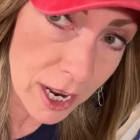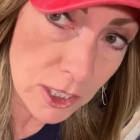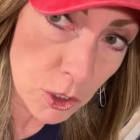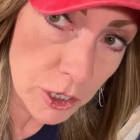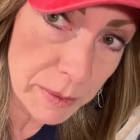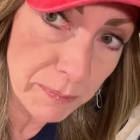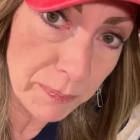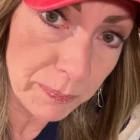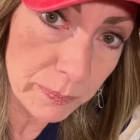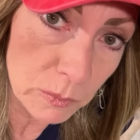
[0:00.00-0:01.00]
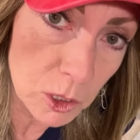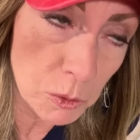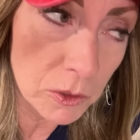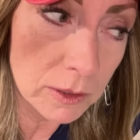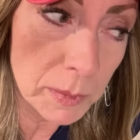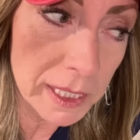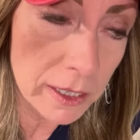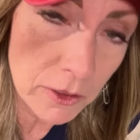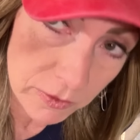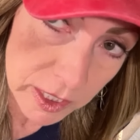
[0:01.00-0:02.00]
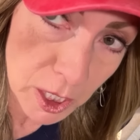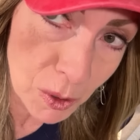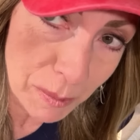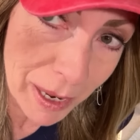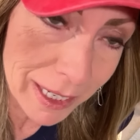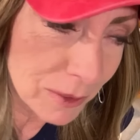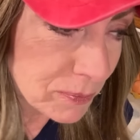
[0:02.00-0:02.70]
ice cream, which will be another video I make,